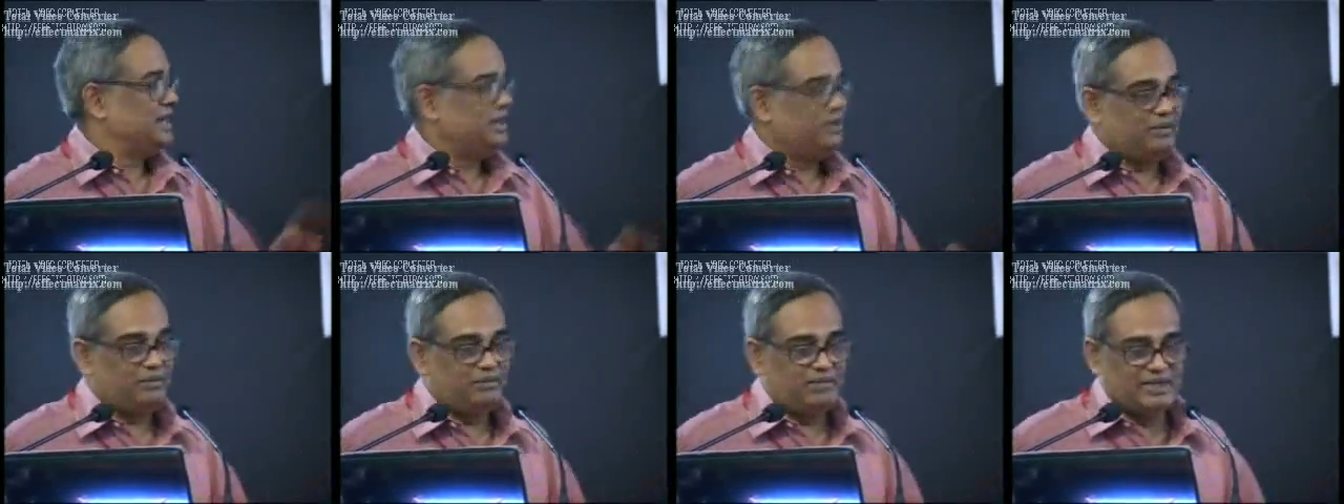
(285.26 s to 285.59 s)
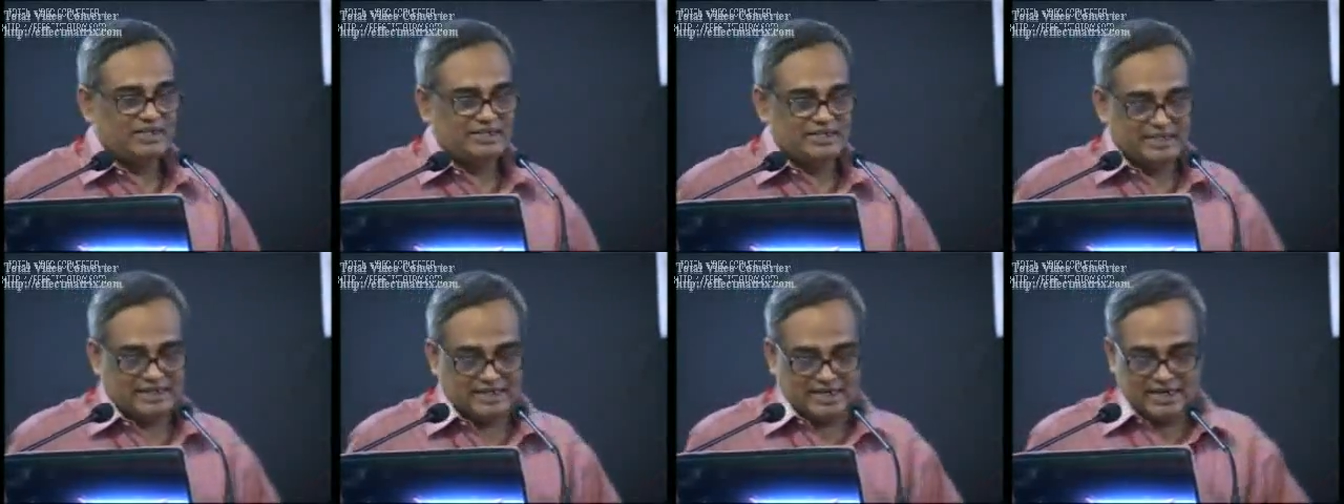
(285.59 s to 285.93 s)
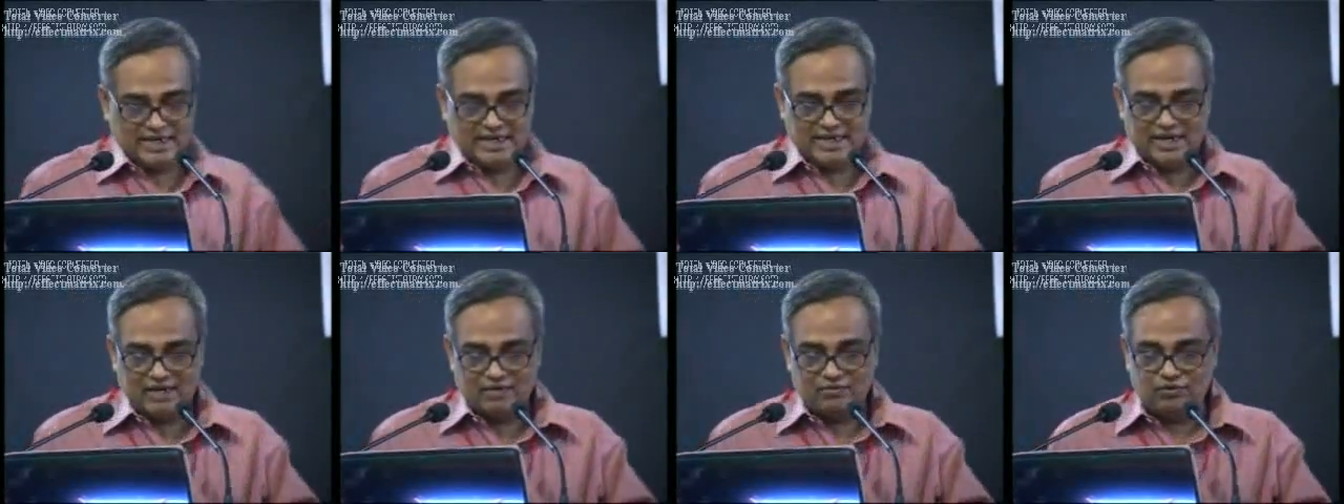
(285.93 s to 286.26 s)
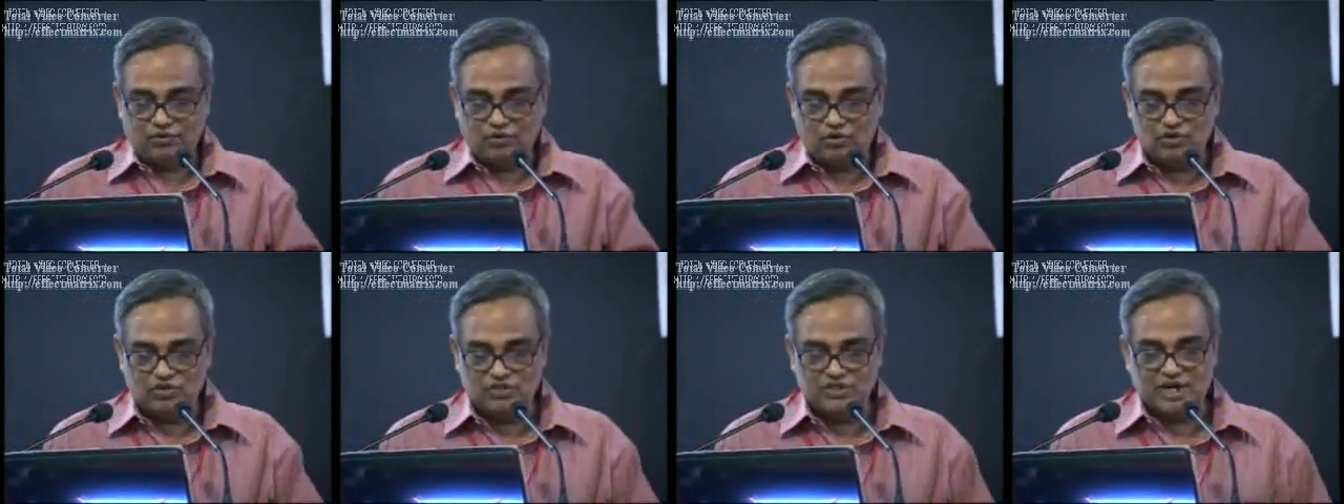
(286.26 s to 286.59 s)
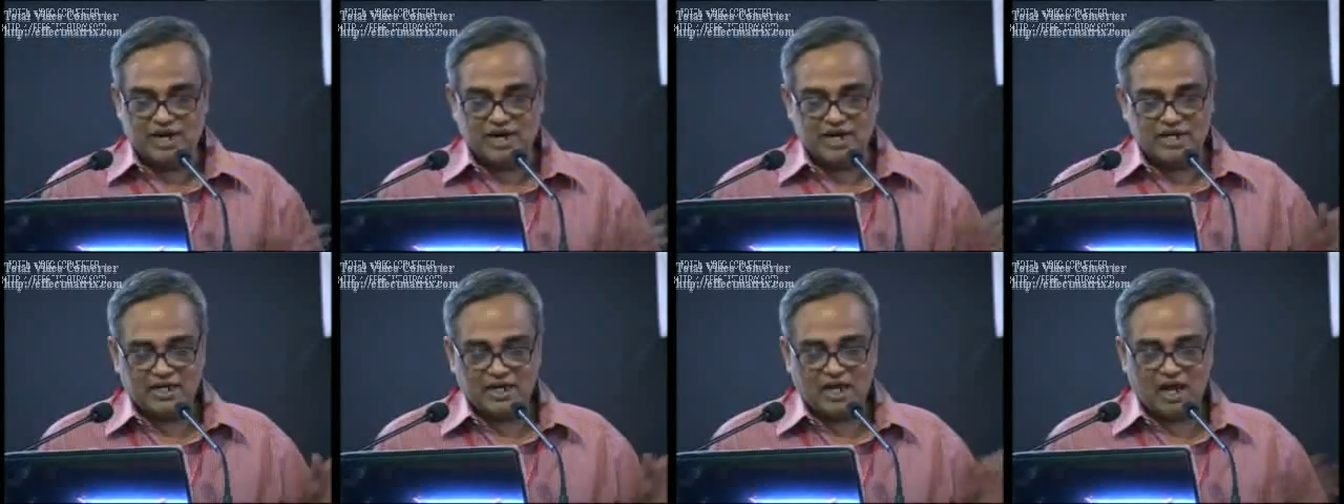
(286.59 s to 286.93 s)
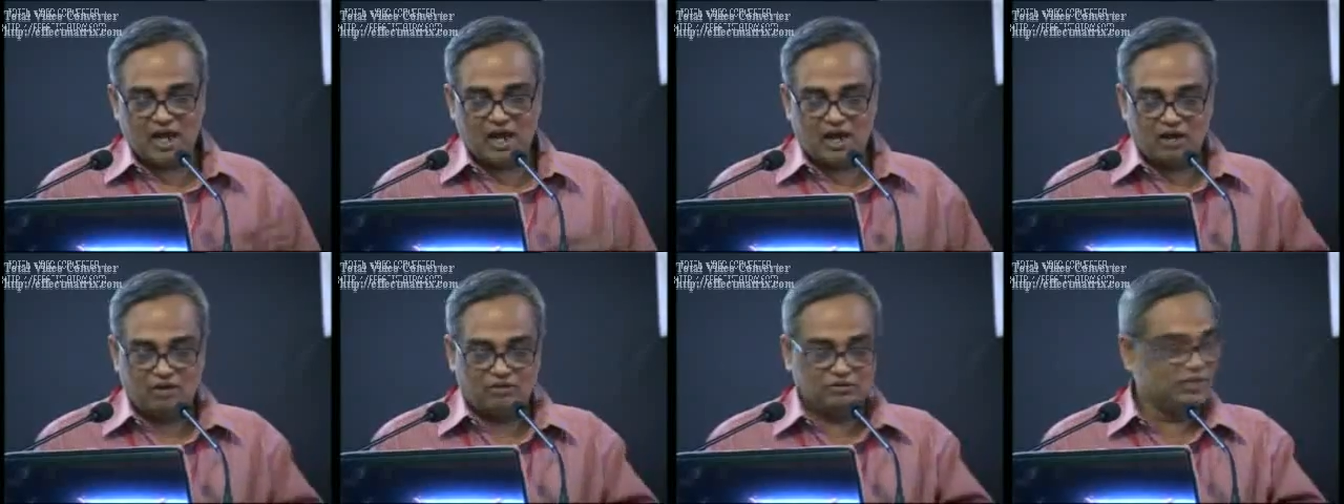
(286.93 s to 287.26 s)
This is basically a flow
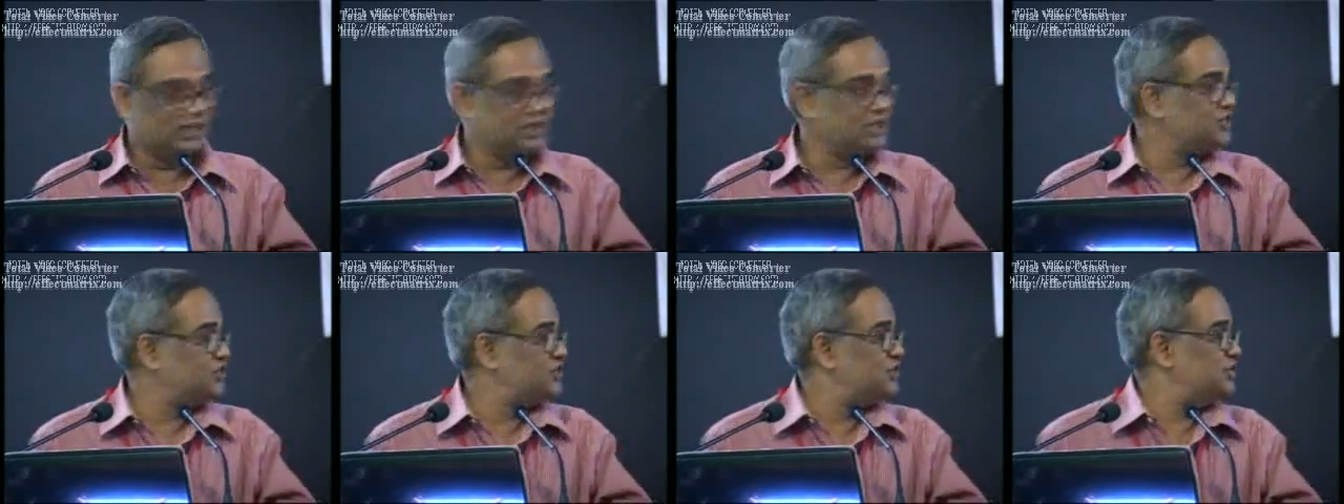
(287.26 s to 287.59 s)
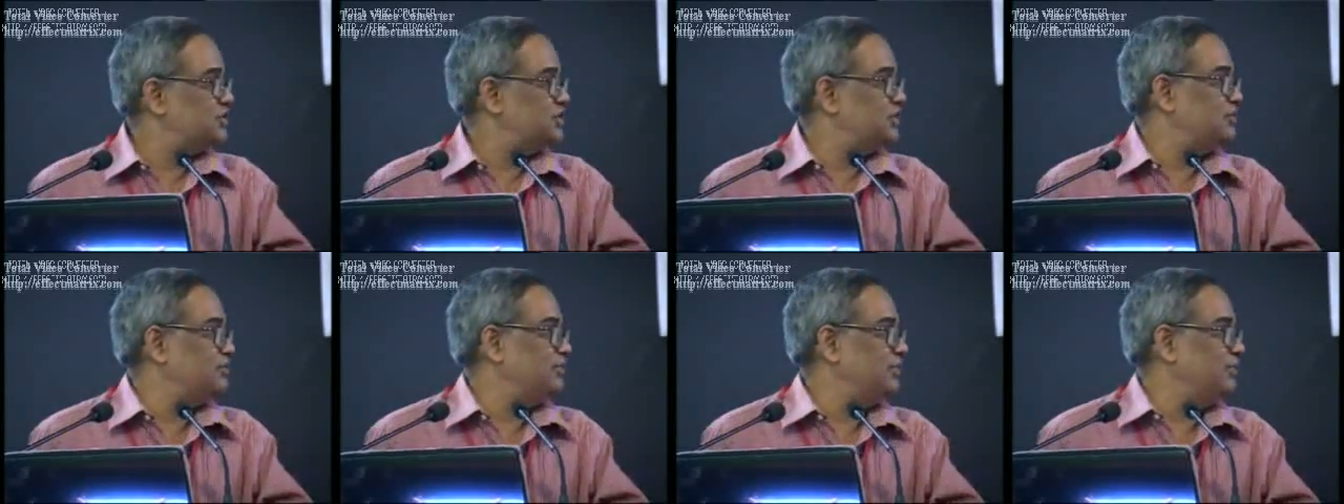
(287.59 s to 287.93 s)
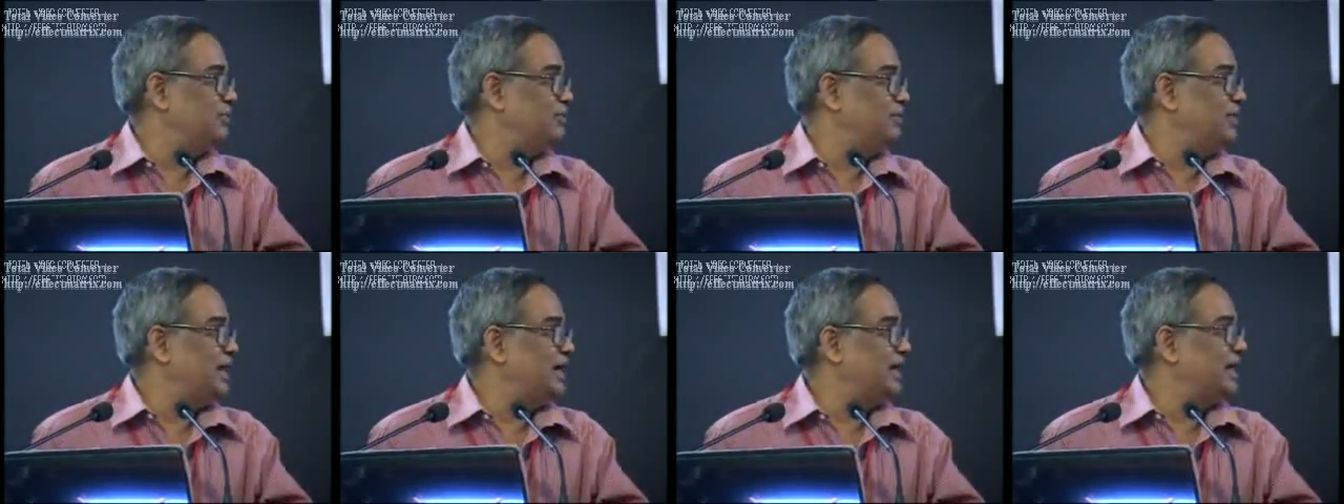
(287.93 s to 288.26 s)
chart how this